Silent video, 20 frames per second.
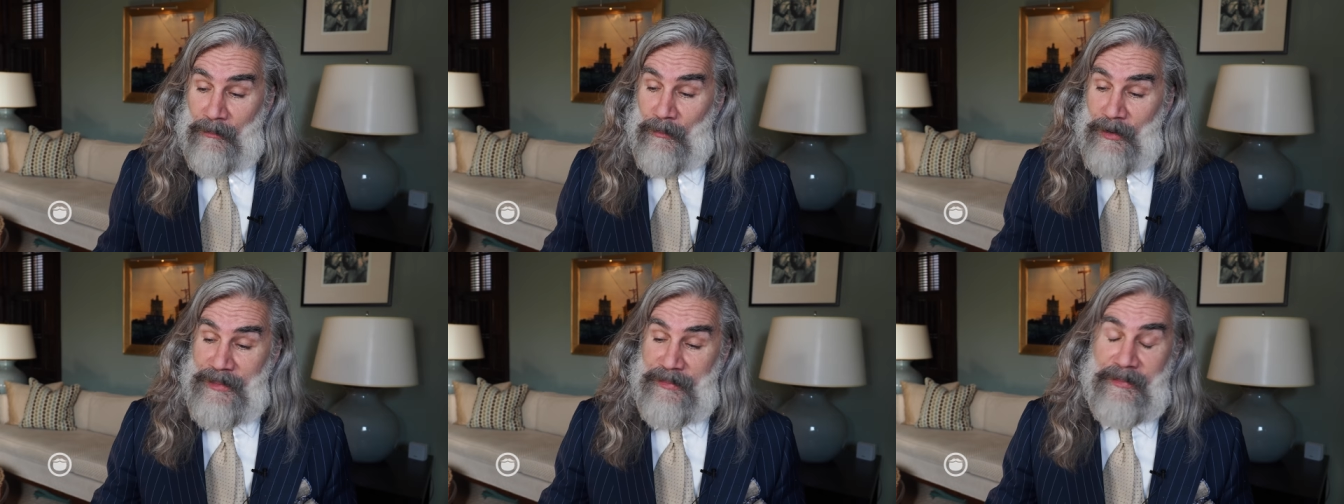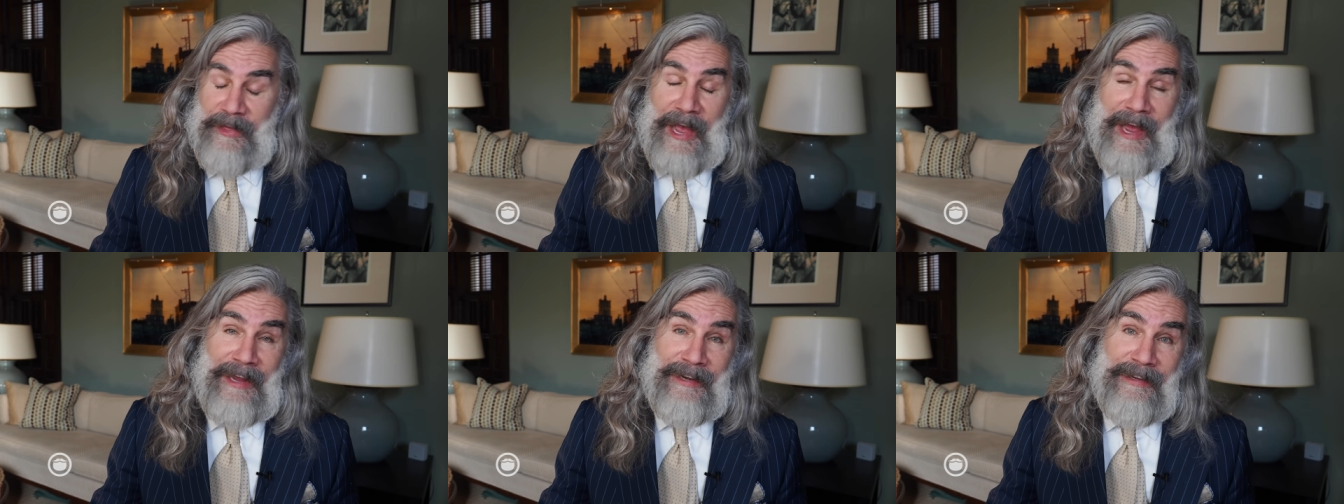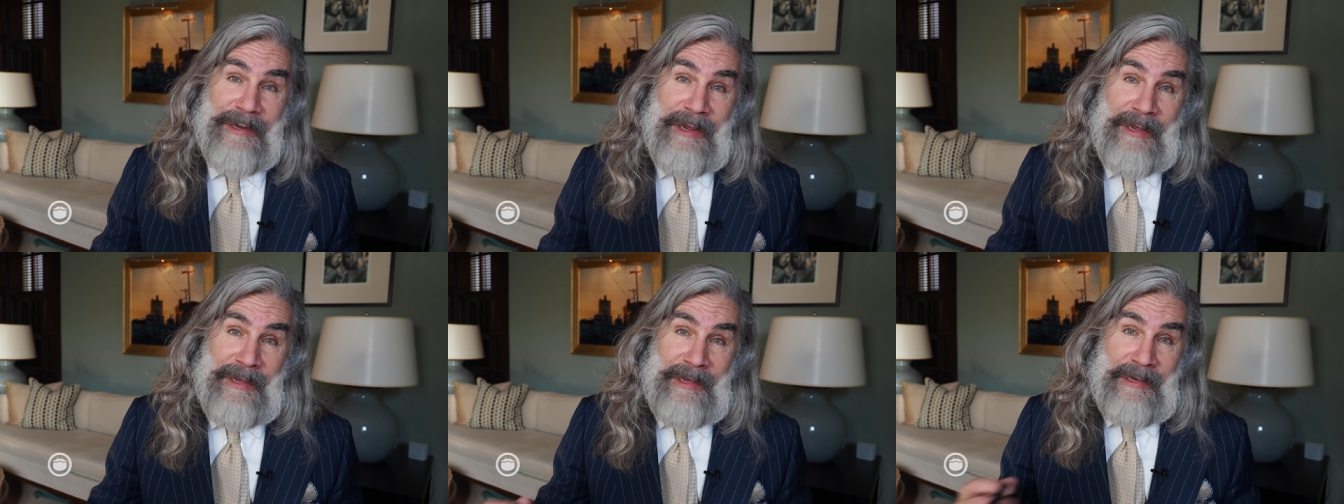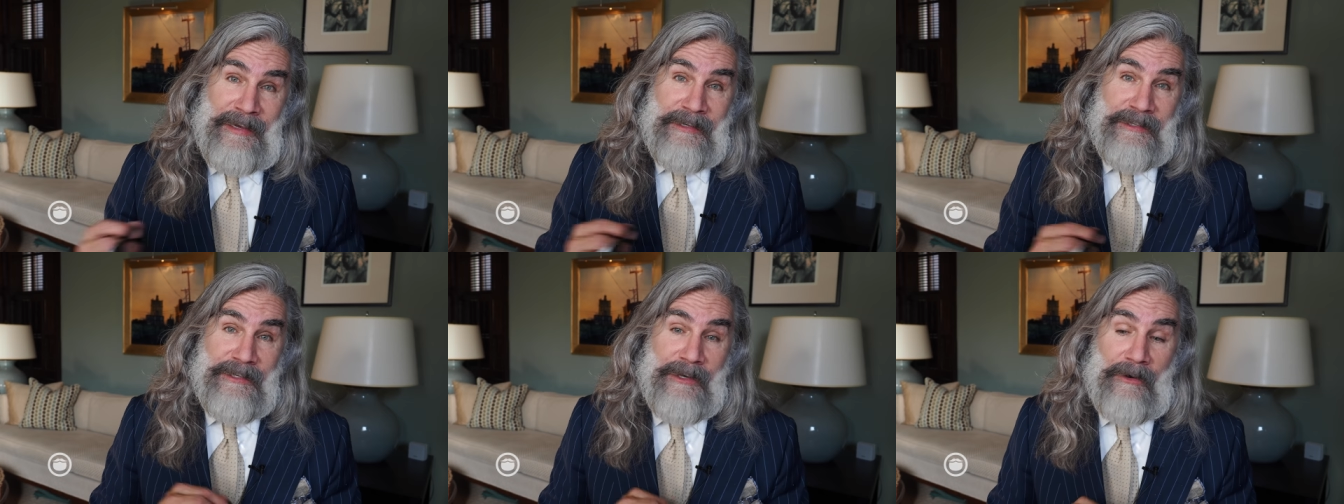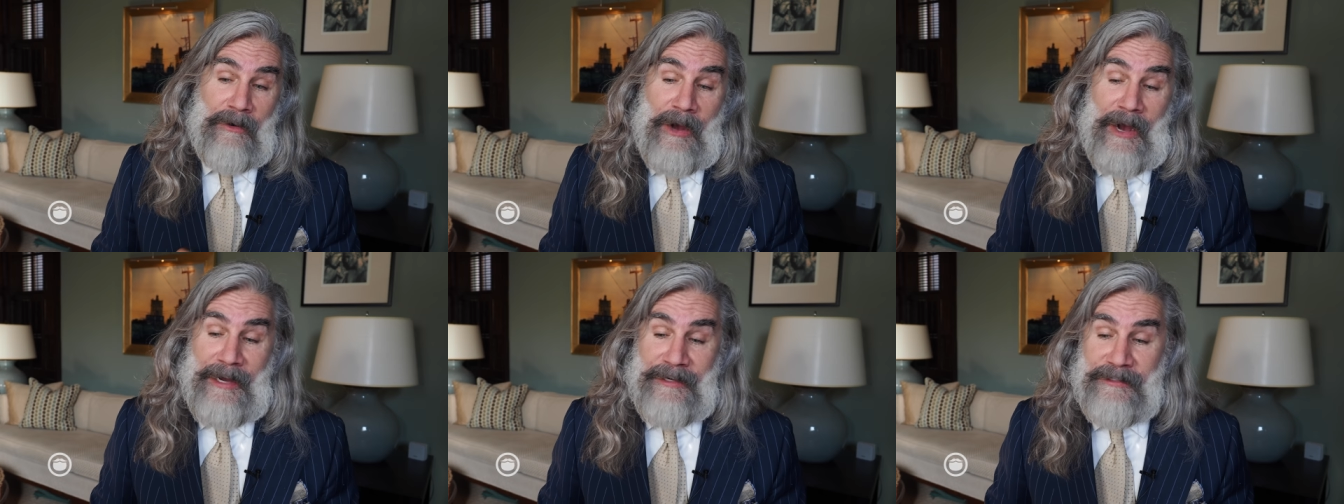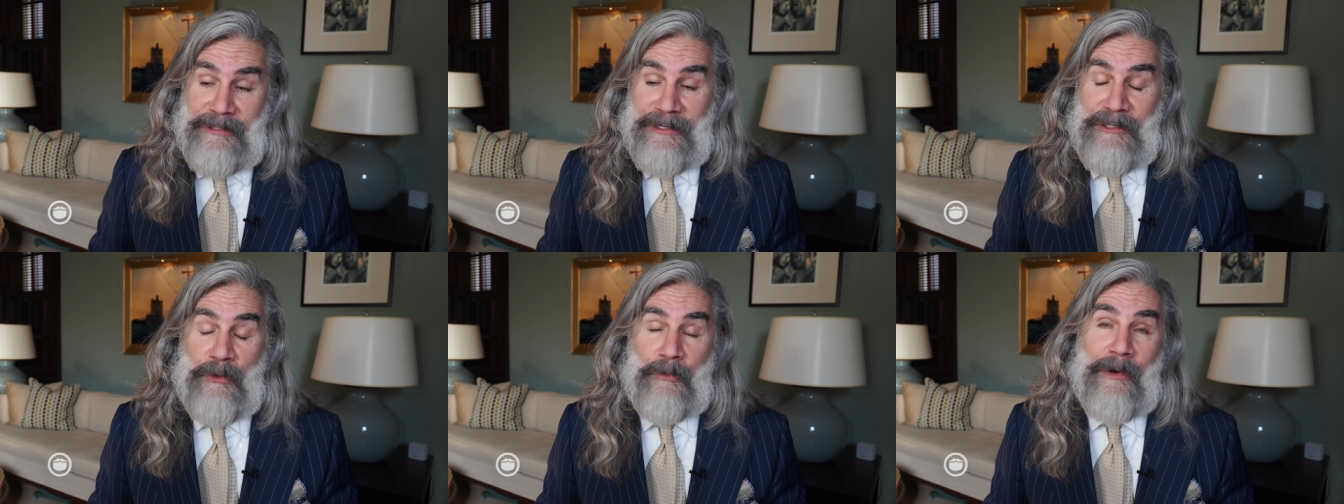with that. So I tend